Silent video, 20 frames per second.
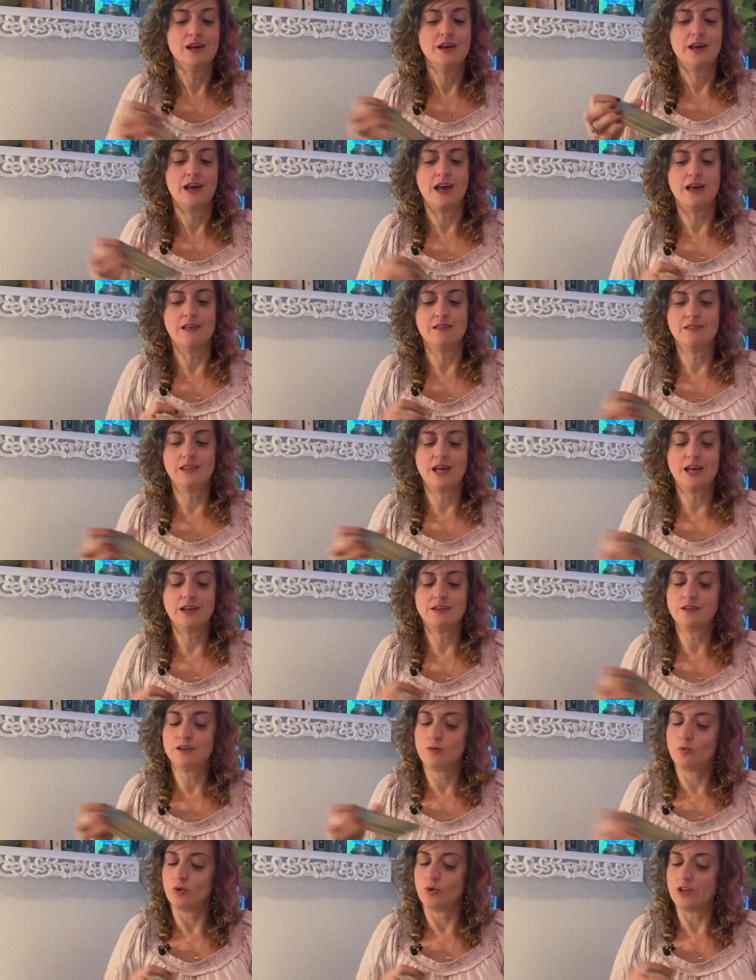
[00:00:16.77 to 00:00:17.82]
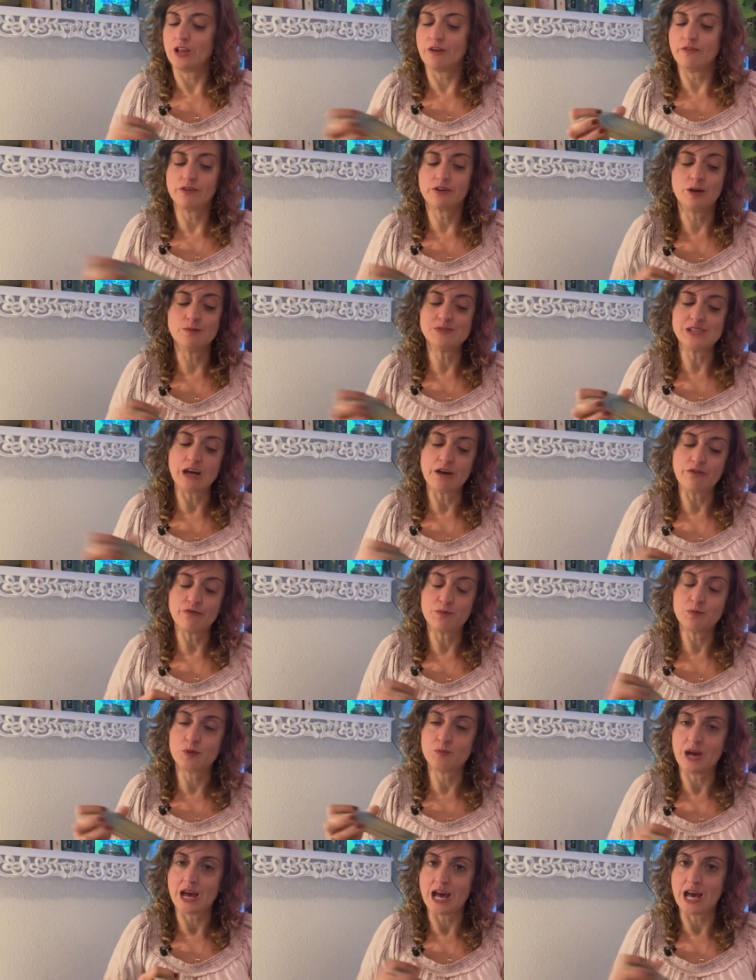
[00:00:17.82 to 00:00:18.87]
And then whatever comes out from
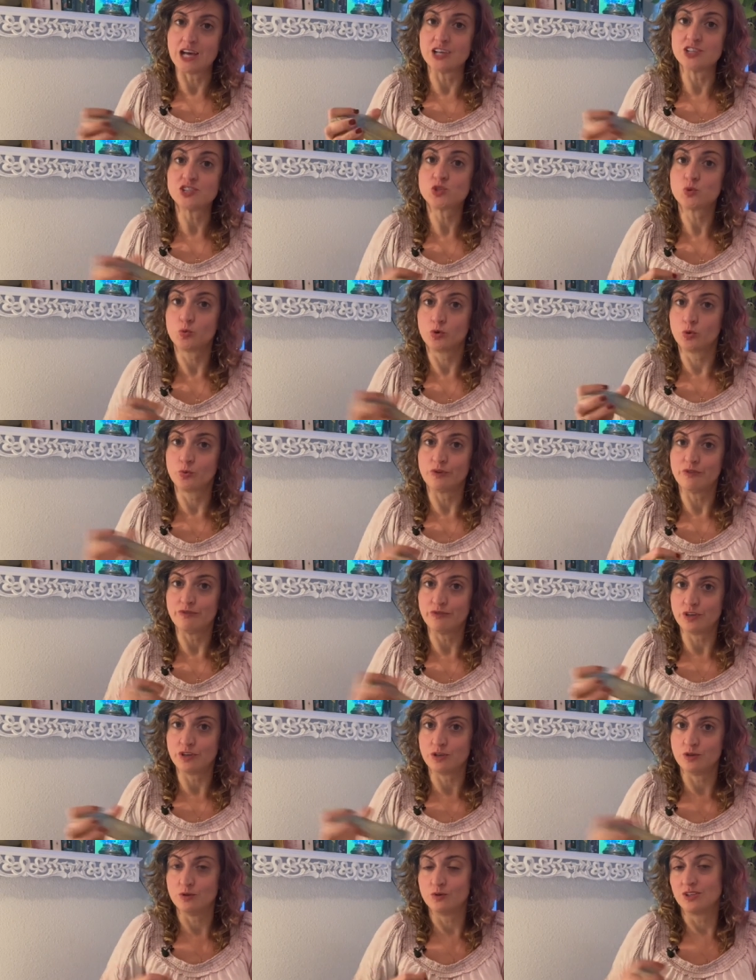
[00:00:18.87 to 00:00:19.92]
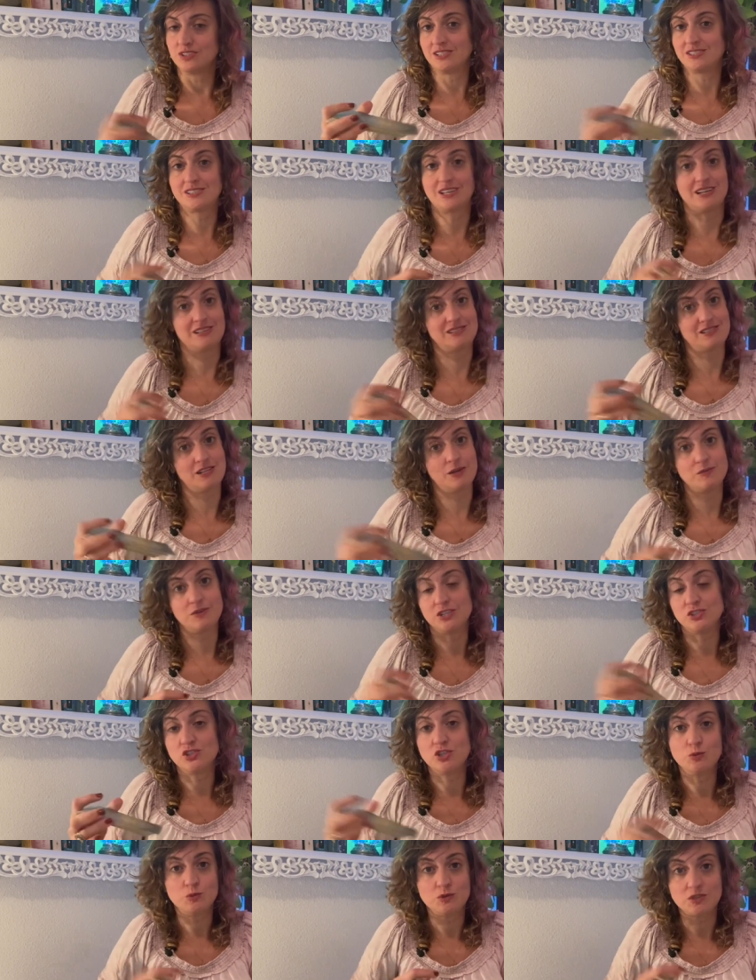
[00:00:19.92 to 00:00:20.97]
the past, we'll review because it's got something to
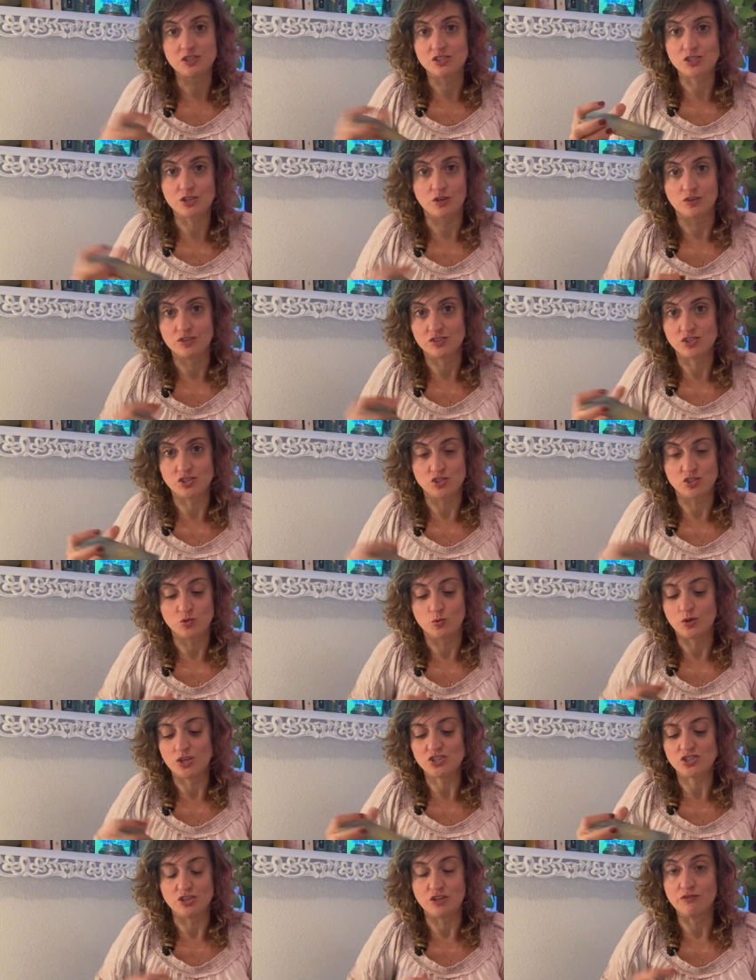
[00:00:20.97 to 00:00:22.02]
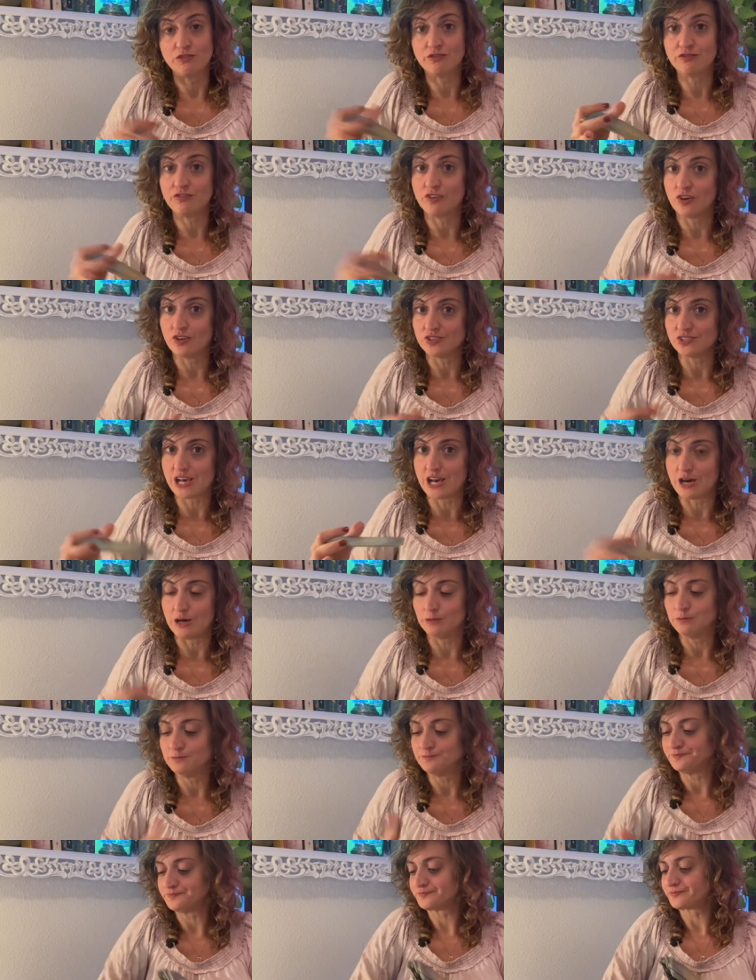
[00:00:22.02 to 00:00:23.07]
do with this current situation if it falls
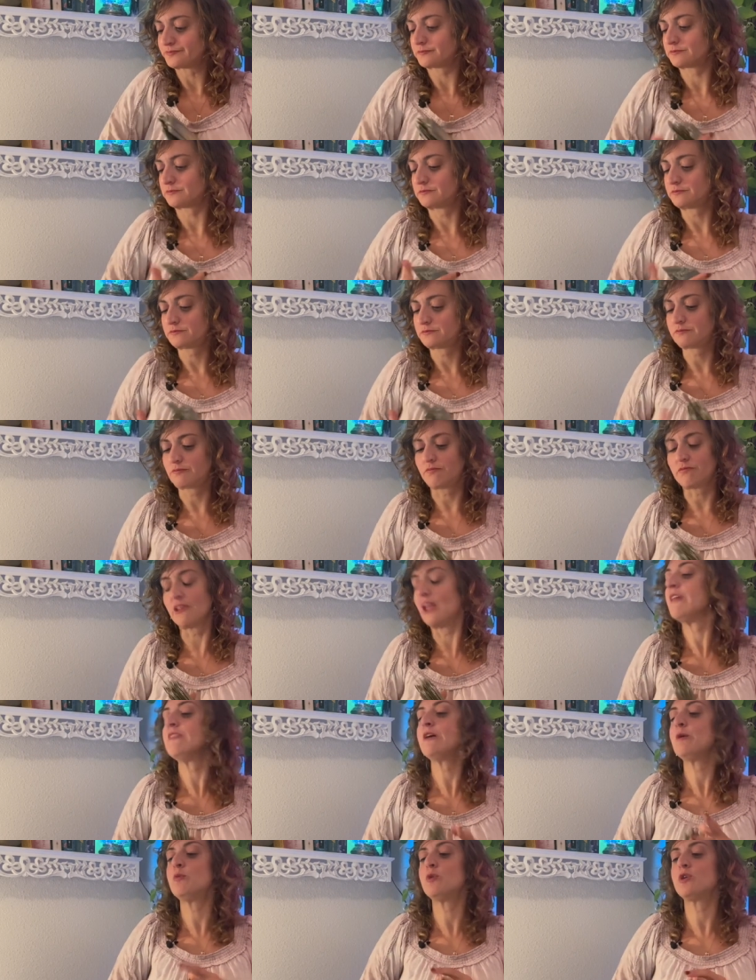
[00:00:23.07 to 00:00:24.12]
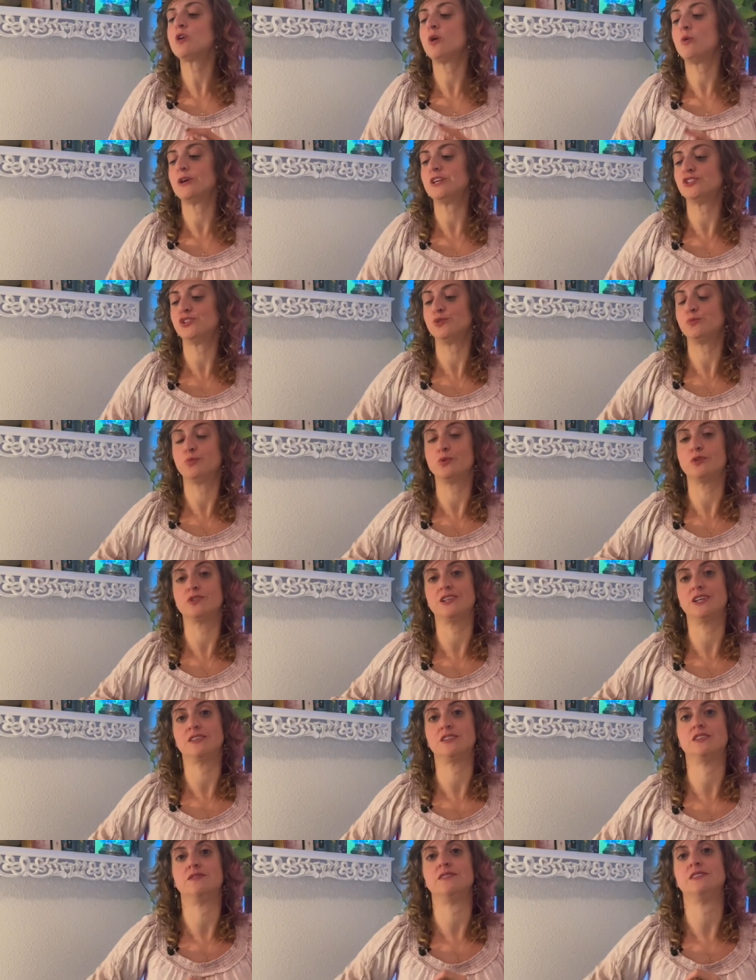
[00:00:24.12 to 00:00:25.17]
out. And then we'll go into
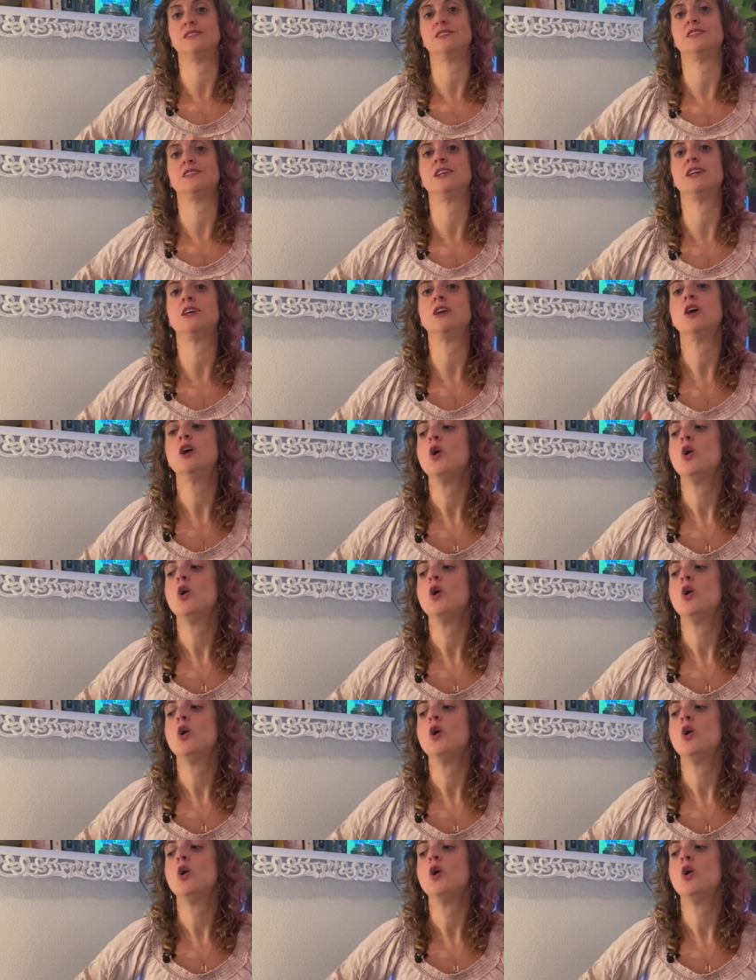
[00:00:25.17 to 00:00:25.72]
predictive and seeing